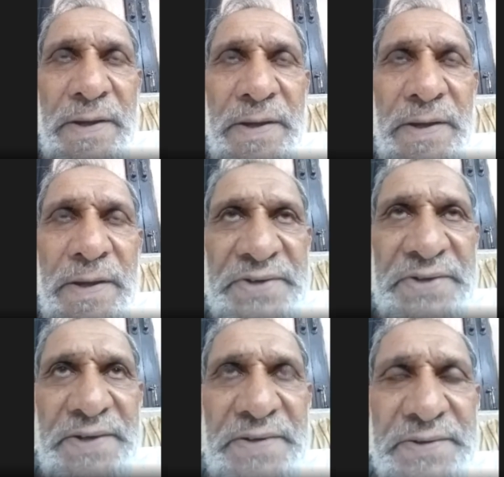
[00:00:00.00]
a
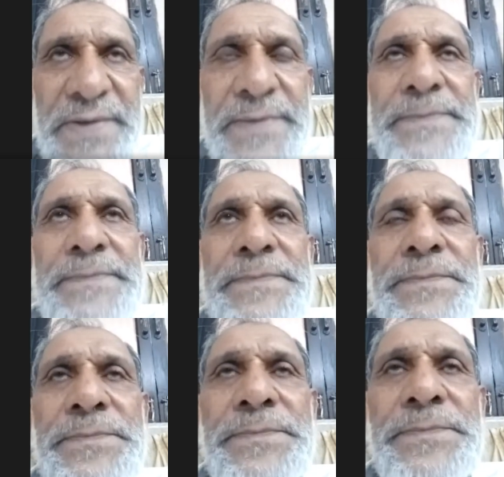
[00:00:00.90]
disease.
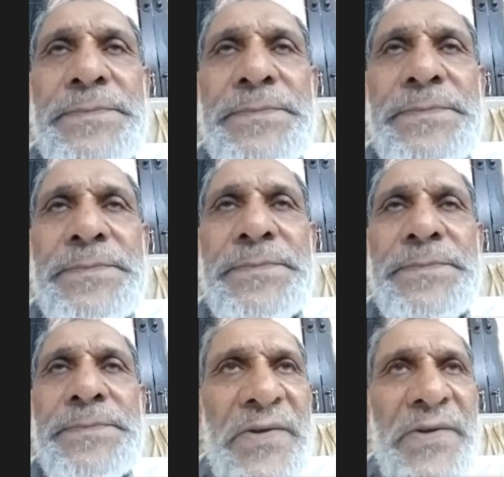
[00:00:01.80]

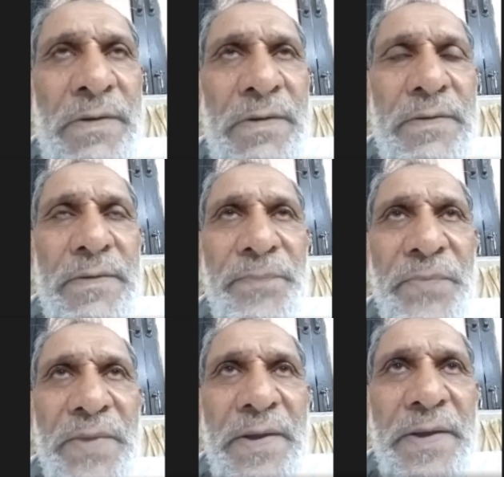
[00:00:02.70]
Not at all.
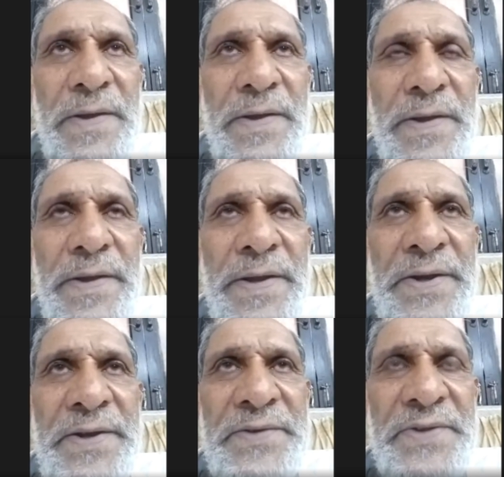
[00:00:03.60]

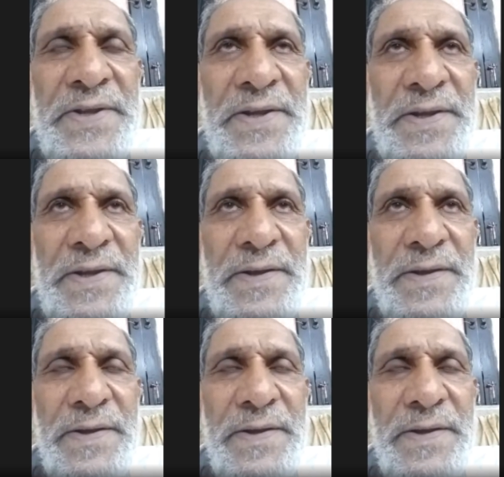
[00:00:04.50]
It is the